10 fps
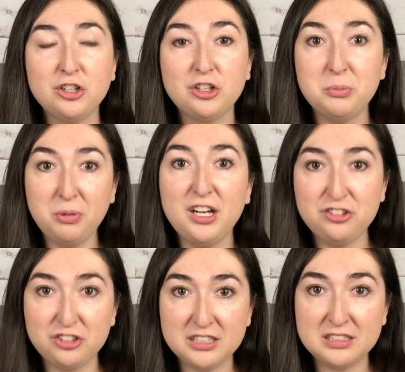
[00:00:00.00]

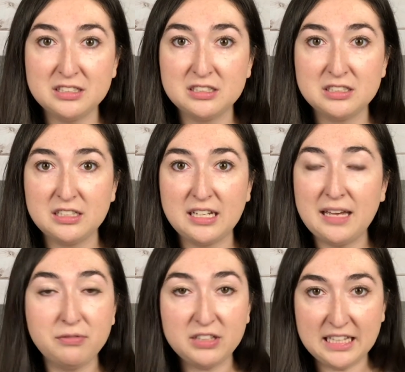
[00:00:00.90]
compression
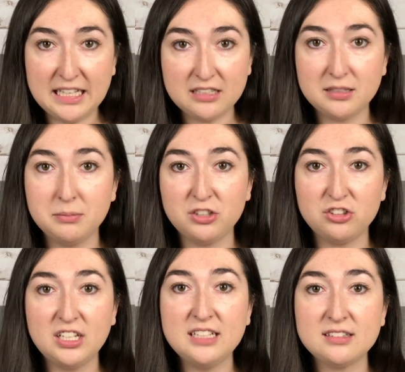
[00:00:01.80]
everything, compression
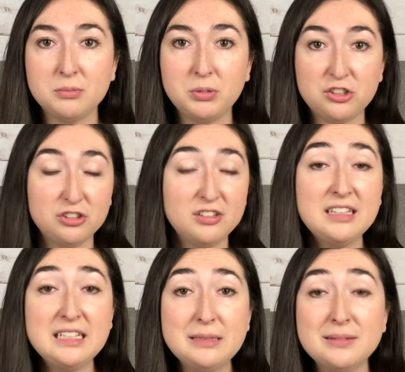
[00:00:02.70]
tights, compression
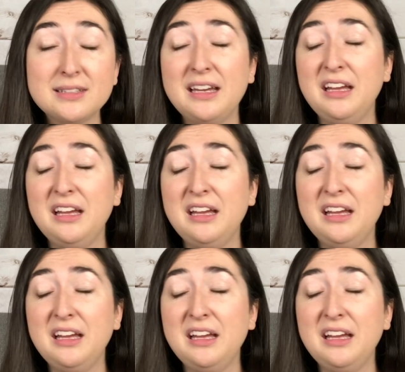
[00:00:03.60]
sleeves,